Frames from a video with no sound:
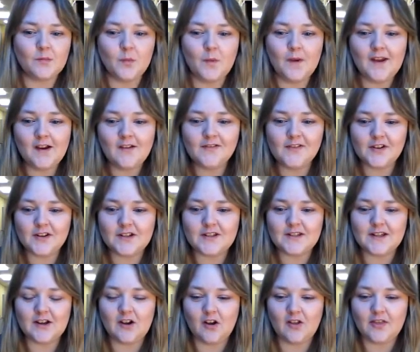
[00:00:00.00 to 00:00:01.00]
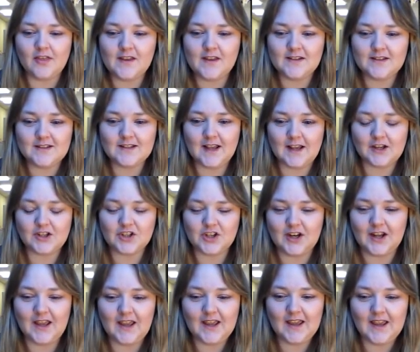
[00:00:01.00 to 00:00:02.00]
We are focusing on this
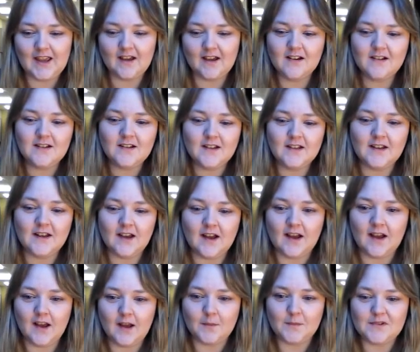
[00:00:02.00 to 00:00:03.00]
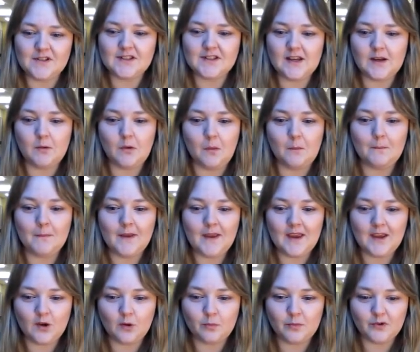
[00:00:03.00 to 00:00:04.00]
section here,
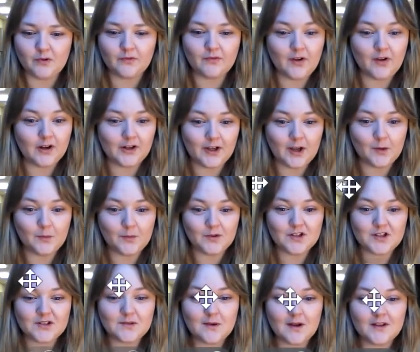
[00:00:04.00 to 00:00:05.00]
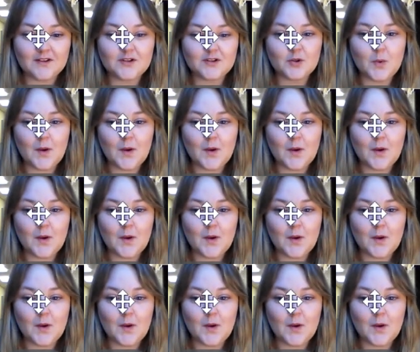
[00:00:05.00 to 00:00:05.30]
C1B, your portfolio, which is worth